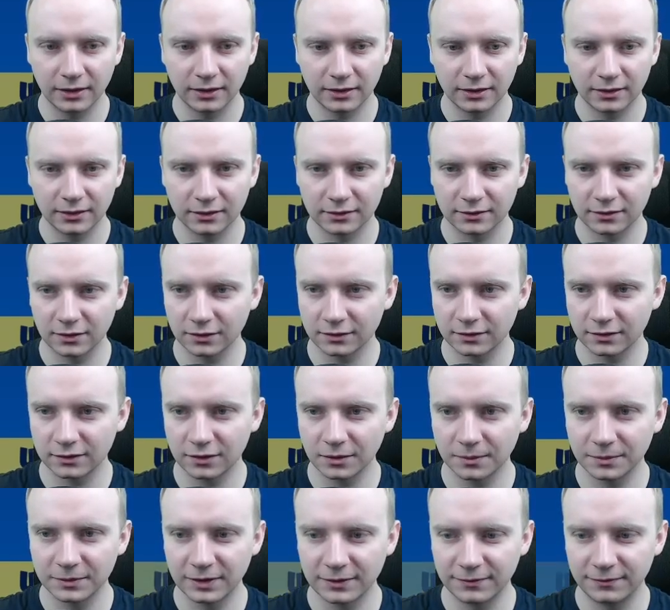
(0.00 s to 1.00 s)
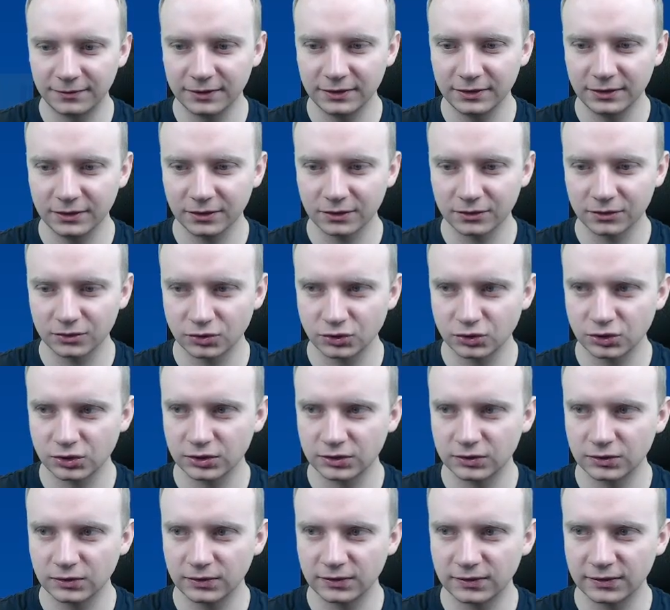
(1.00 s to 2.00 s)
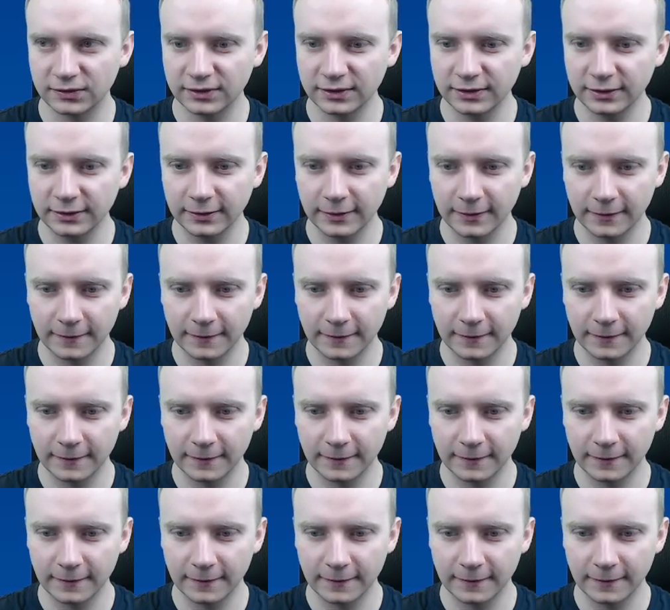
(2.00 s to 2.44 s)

so stop the video to see,